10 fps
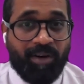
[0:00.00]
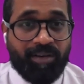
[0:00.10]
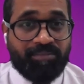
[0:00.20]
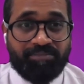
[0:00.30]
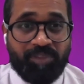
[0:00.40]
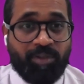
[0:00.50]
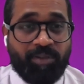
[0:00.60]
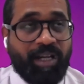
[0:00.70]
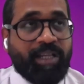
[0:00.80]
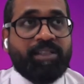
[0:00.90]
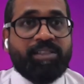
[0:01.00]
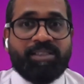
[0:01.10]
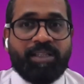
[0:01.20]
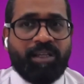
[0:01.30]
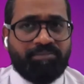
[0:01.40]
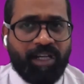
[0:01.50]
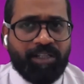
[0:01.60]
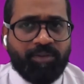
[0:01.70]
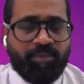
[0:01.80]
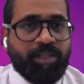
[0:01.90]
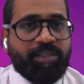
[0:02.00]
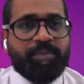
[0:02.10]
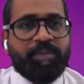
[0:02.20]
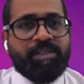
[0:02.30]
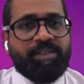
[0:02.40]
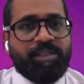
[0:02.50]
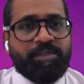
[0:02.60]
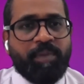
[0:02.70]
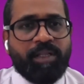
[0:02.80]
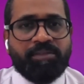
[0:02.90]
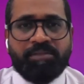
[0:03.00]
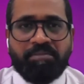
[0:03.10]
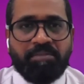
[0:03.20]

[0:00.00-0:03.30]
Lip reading: Or, you know, I can just say, I don't want this business this month.